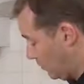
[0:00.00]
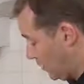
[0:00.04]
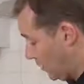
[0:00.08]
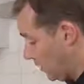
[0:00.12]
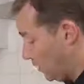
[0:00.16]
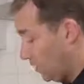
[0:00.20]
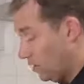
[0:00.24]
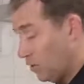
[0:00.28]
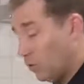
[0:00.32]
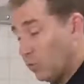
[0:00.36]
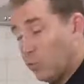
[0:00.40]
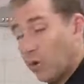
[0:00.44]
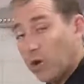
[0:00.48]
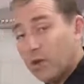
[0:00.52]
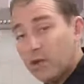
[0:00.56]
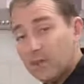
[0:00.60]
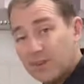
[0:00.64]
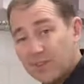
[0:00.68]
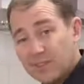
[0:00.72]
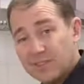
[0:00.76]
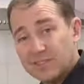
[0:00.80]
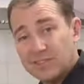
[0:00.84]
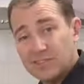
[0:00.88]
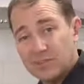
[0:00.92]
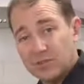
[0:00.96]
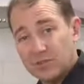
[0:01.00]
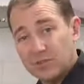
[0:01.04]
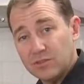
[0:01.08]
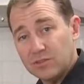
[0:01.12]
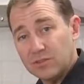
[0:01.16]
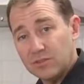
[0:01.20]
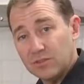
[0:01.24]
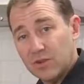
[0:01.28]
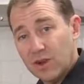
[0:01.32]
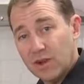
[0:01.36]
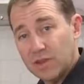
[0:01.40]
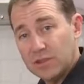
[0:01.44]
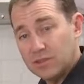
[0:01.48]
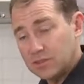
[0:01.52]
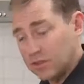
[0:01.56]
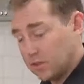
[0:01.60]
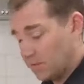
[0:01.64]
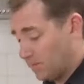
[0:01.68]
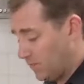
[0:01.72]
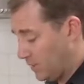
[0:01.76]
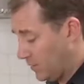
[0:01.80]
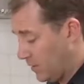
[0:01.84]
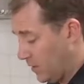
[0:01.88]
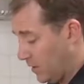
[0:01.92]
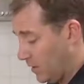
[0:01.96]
meaning you won't need to use your razor.